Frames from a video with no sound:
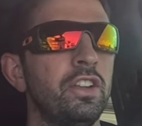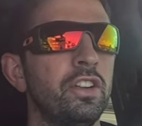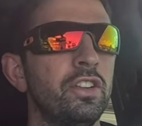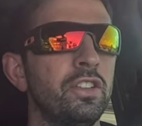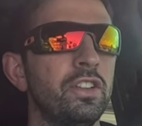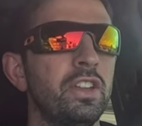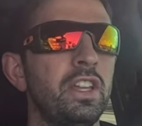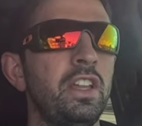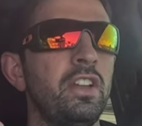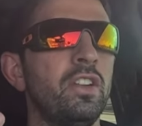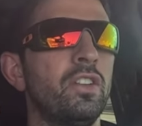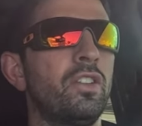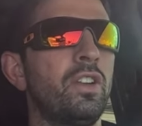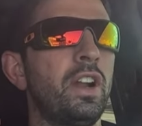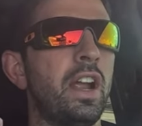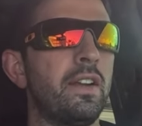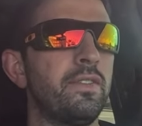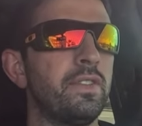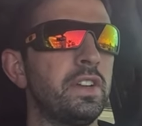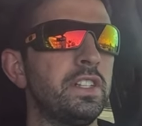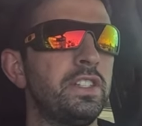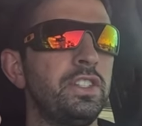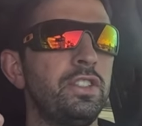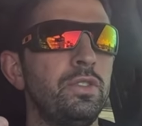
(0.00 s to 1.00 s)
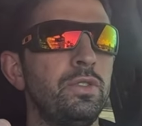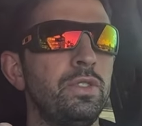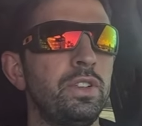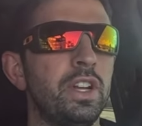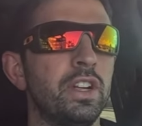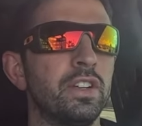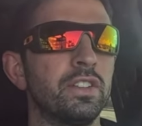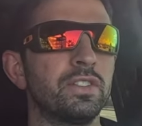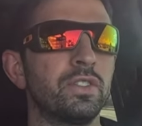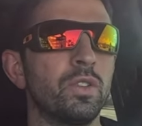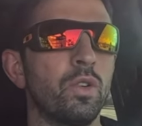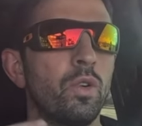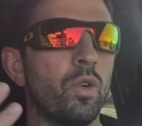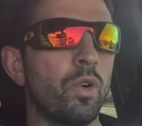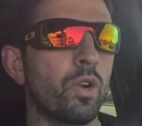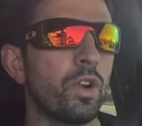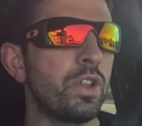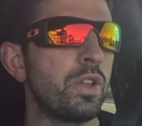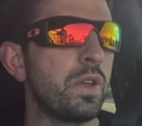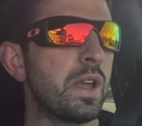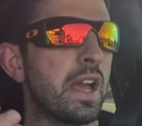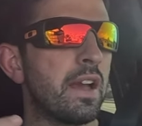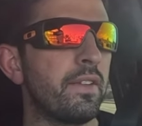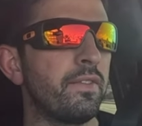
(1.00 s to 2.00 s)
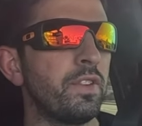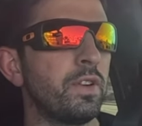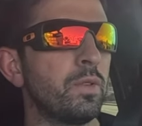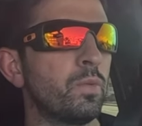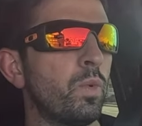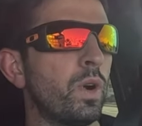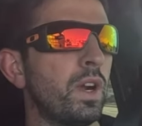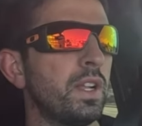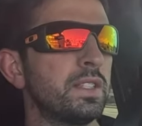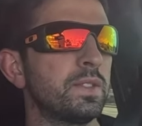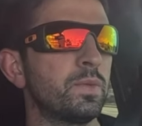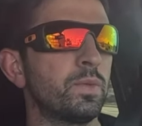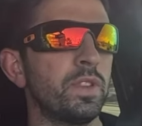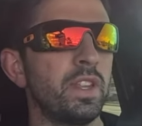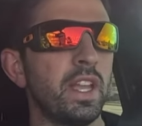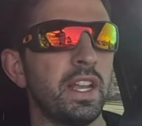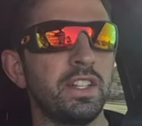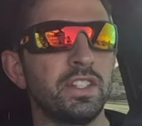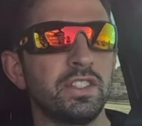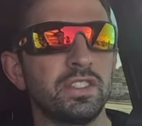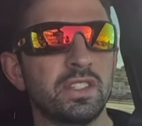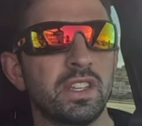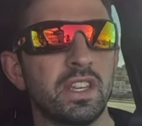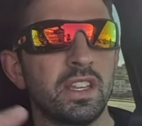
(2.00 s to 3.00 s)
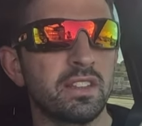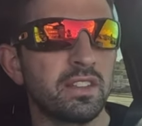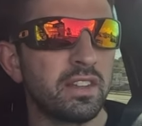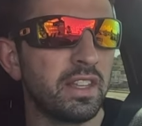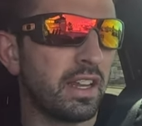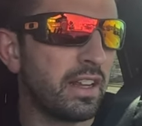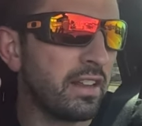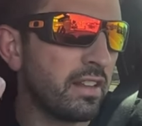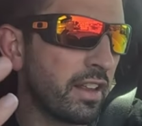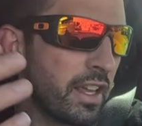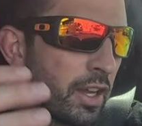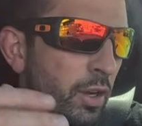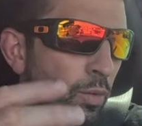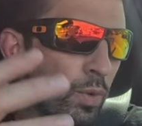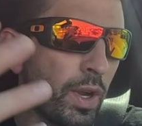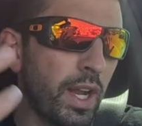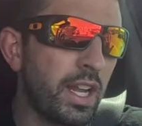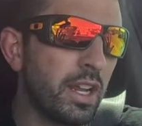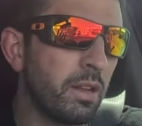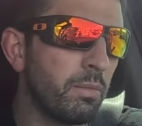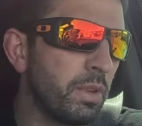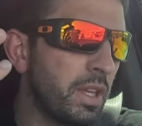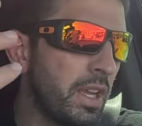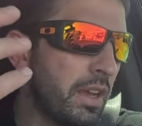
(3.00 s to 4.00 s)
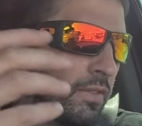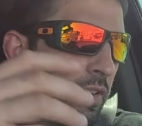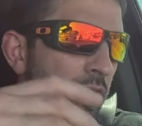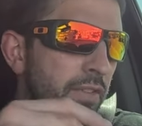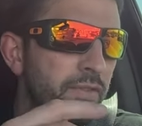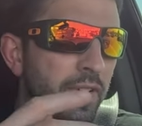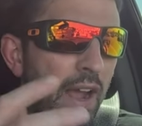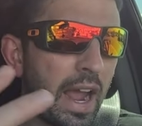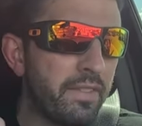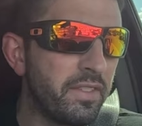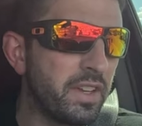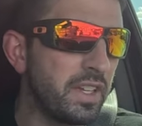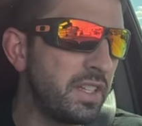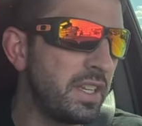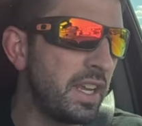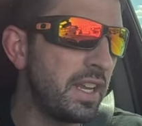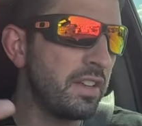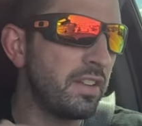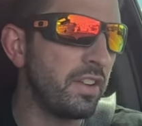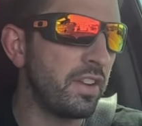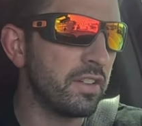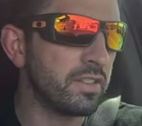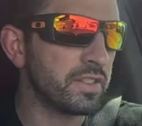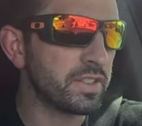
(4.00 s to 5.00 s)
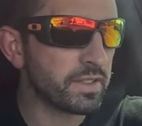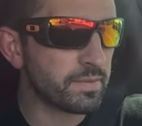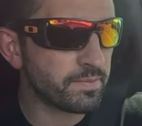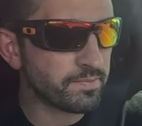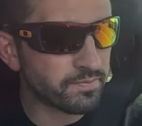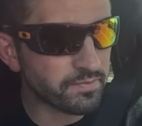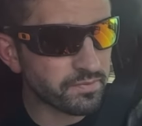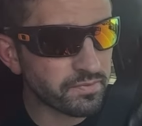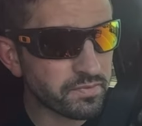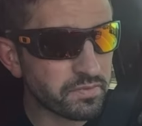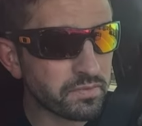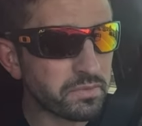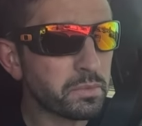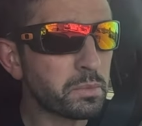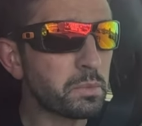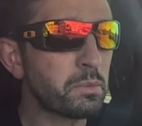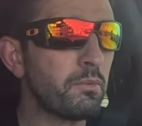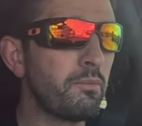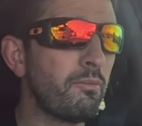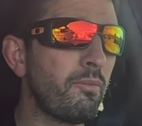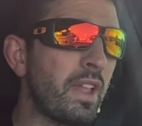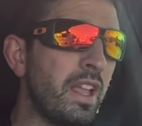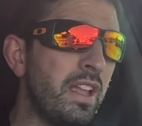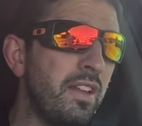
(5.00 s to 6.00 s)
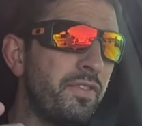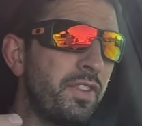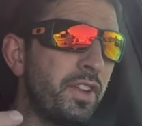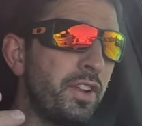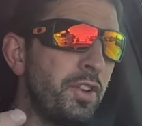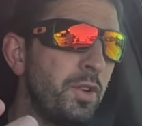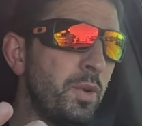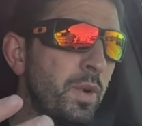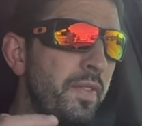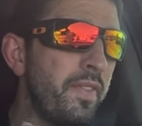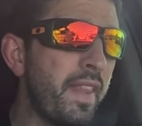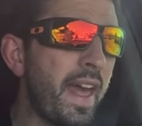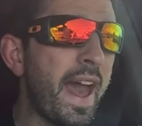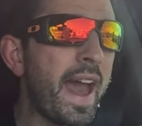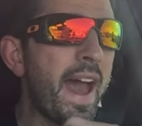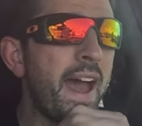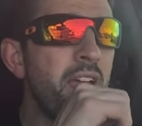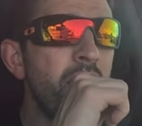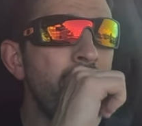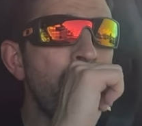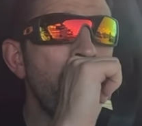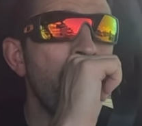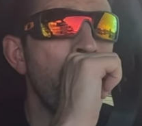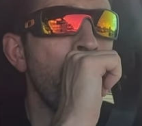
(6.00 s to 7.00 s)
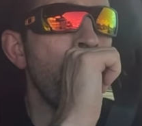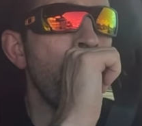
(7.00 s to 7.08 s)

yearly, or every two years. Or you have your ones where they just get cleaned like randomly every five to 10 years. If they're doing that,